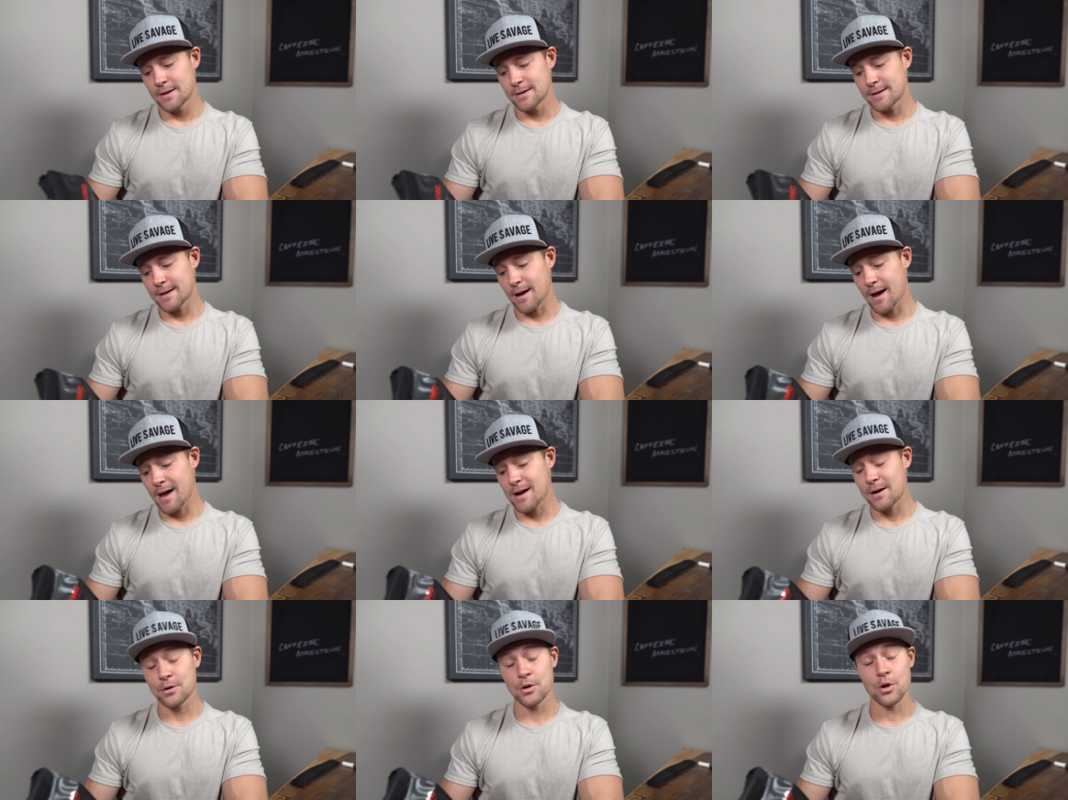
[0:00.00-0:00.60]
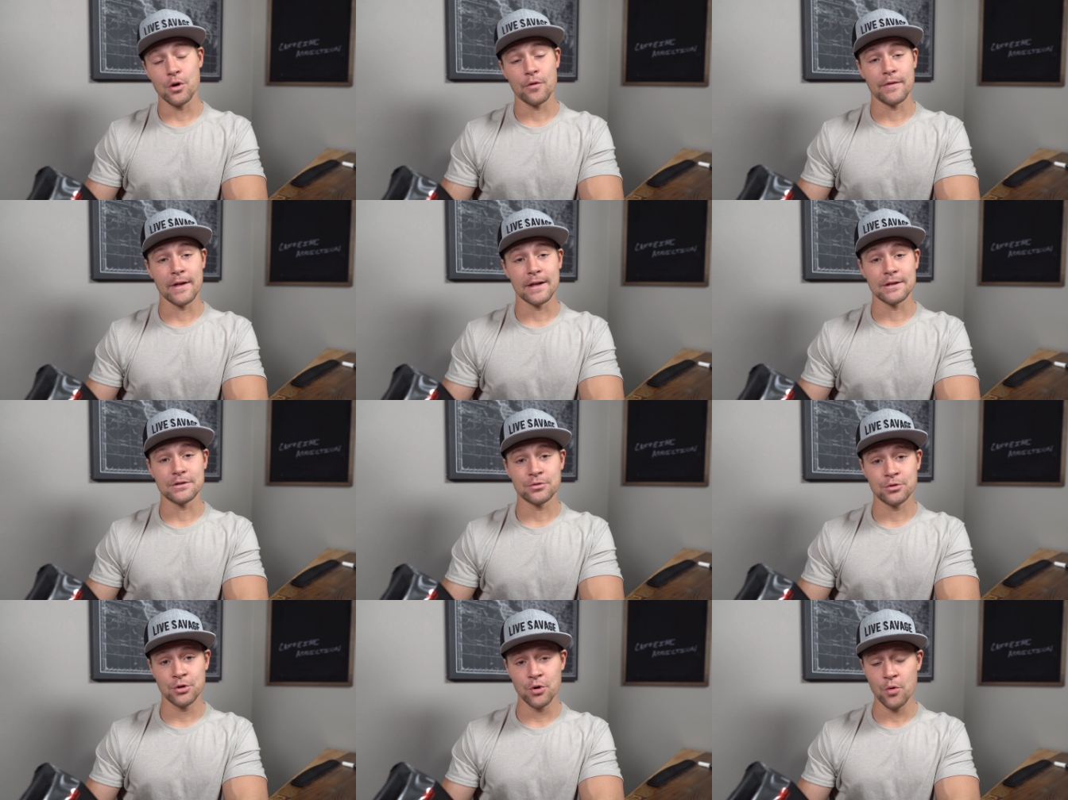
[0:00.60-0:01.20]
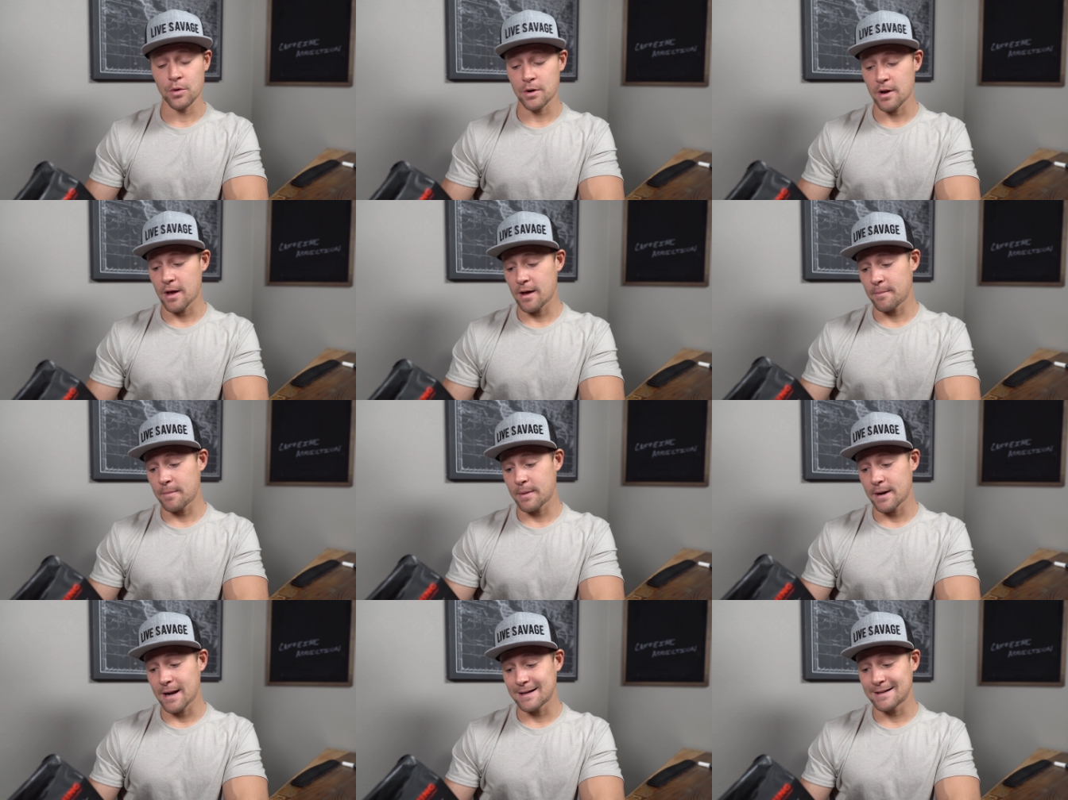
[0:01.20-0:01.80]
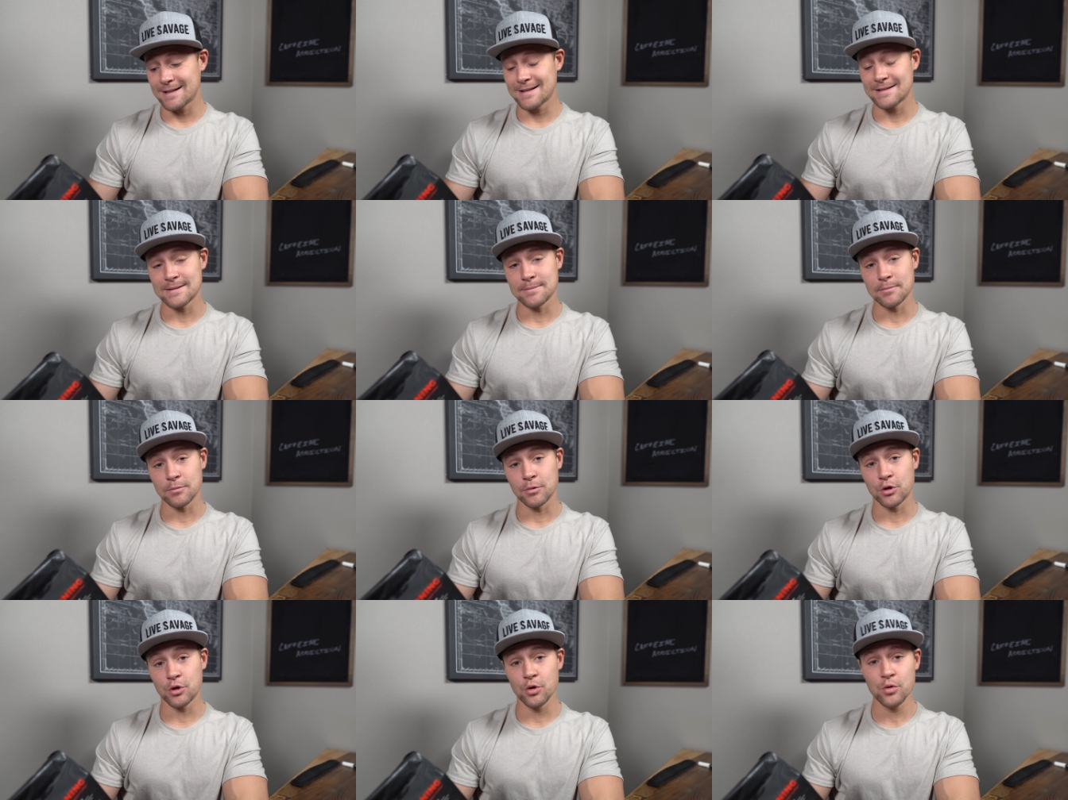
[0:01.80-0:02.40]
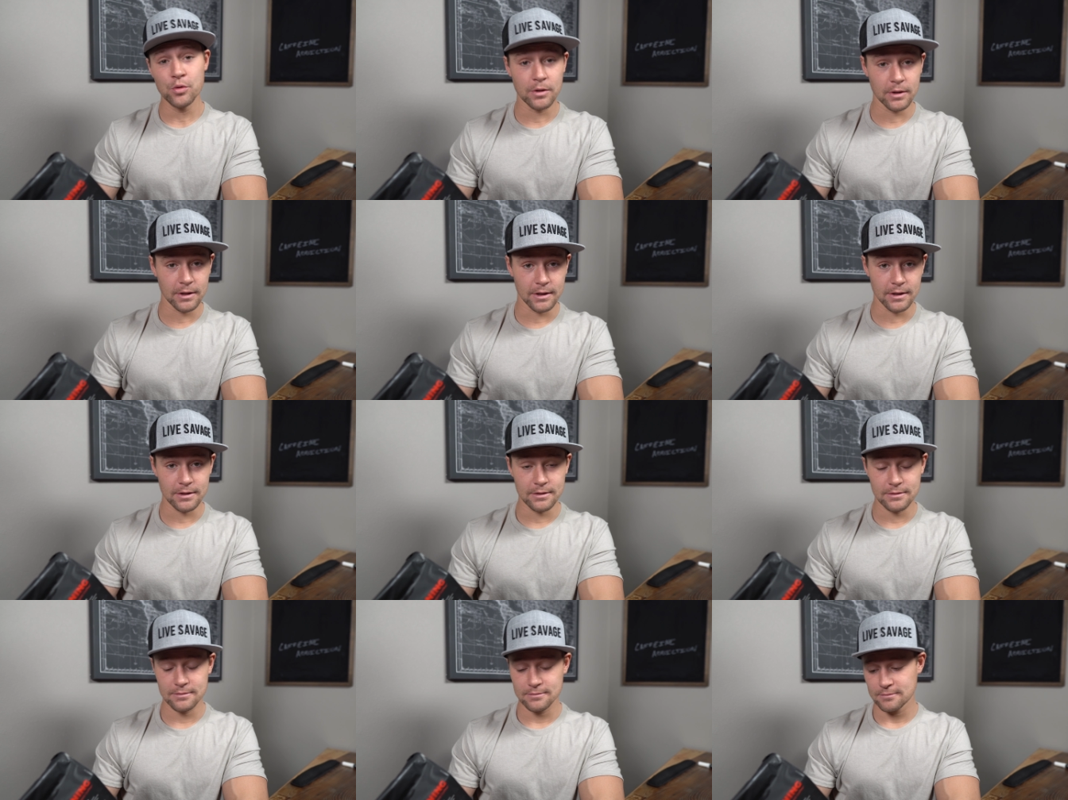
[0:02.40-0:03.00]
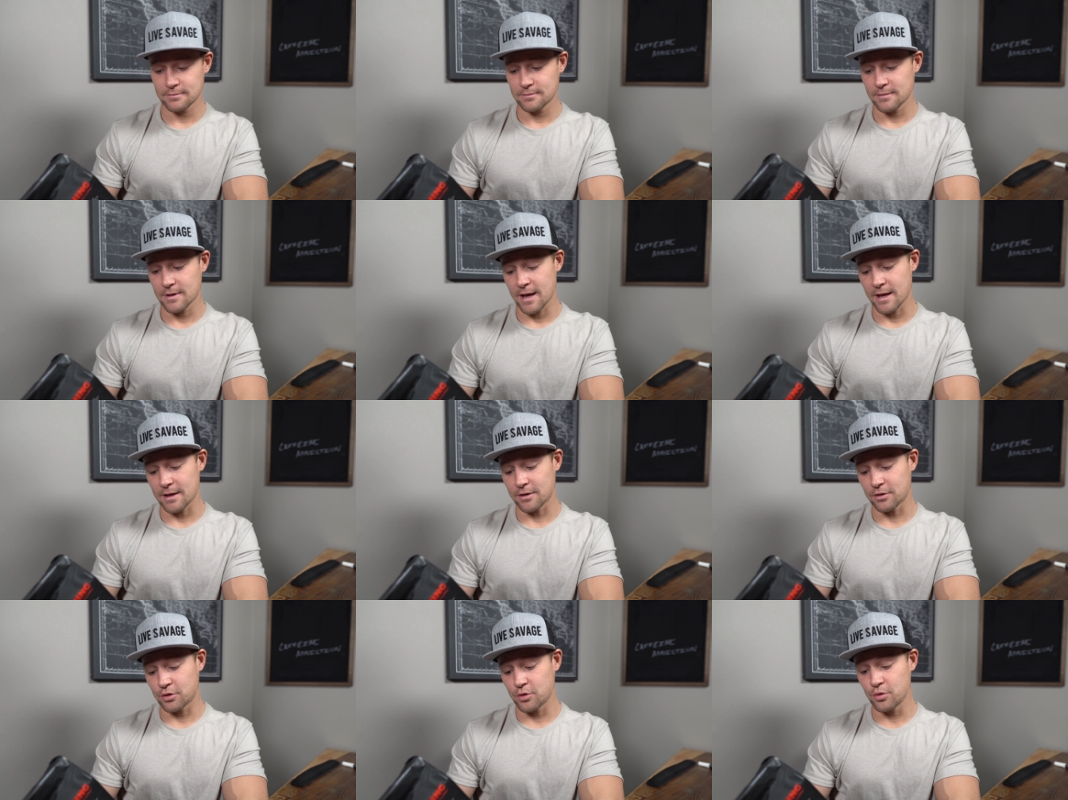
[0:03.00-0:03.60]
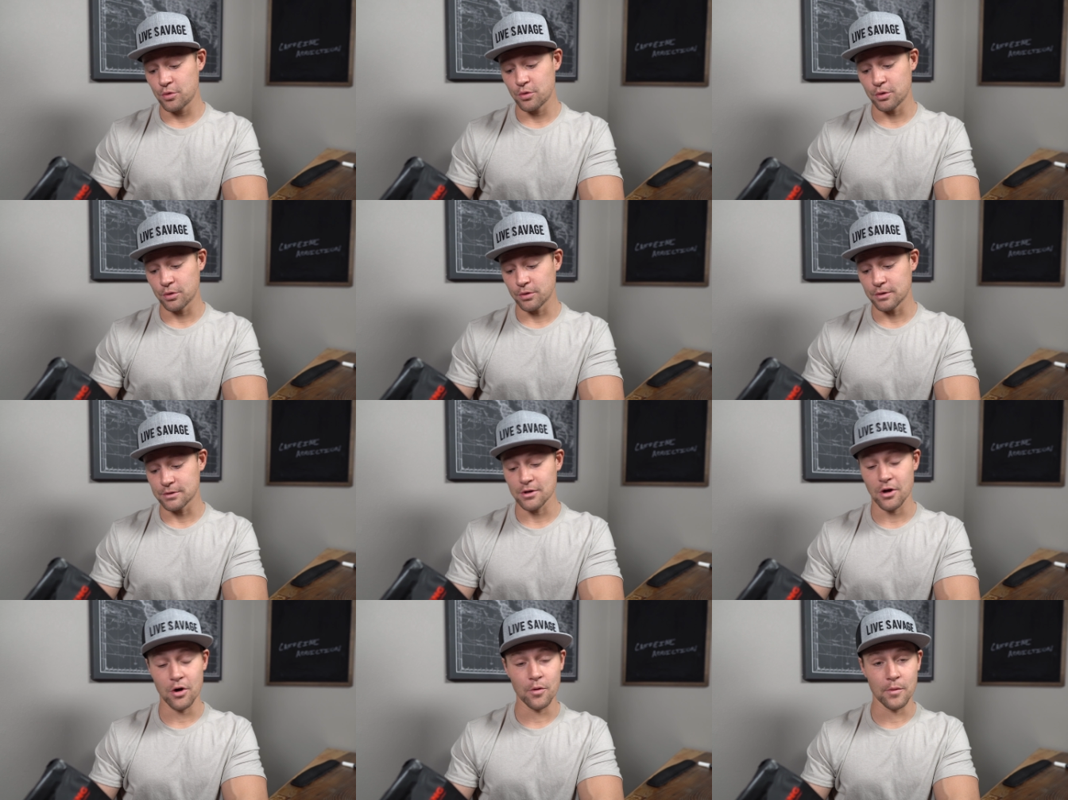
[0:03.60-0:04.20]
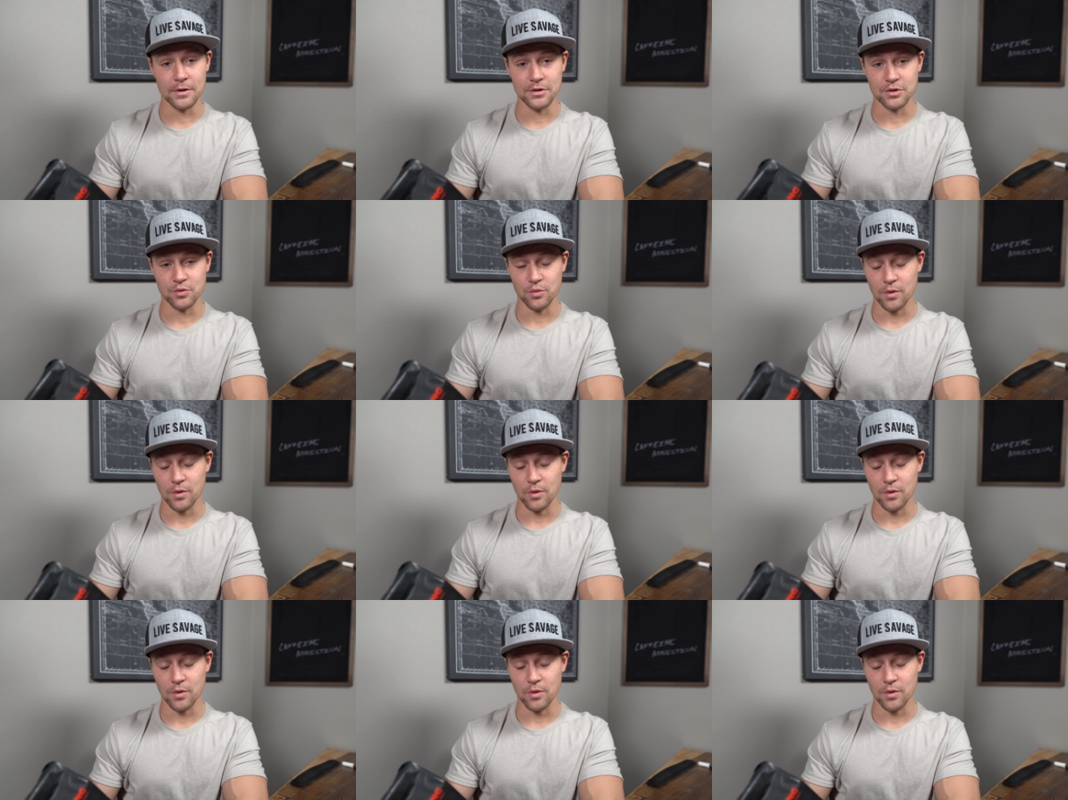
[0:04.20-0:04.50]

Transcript: Now, I don't know if that's true or not, but I did some Googling, and Google is always